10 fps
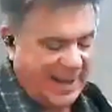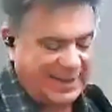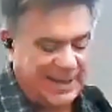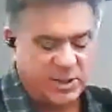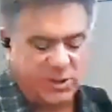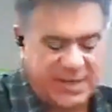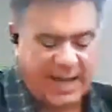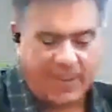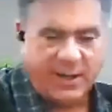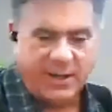and these are
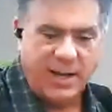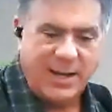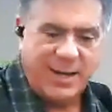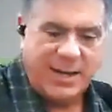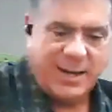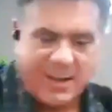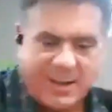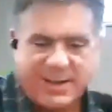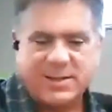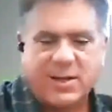snapped in.
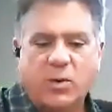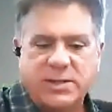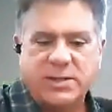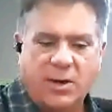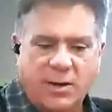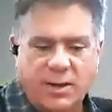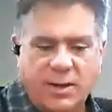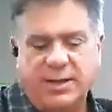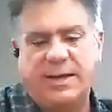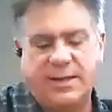This hose here
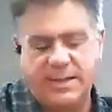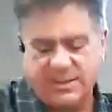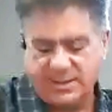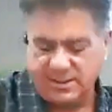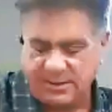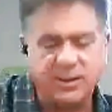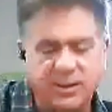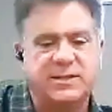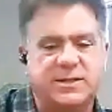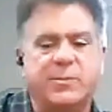
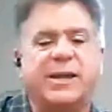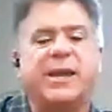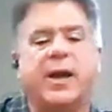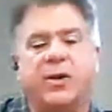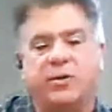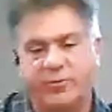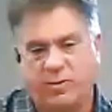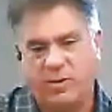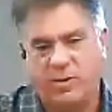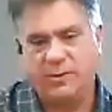needs to be cared
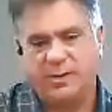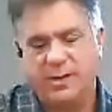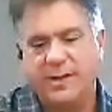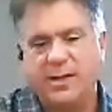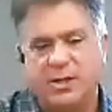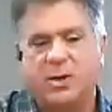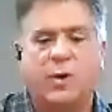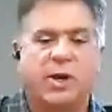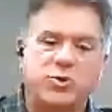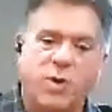for. You
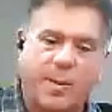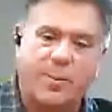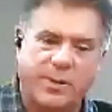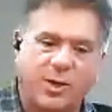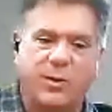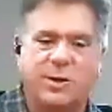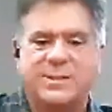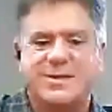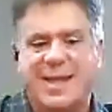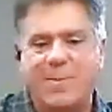don't want to drop it. You don't want
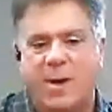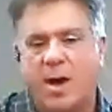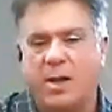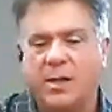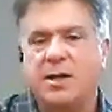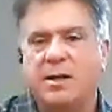to step on it.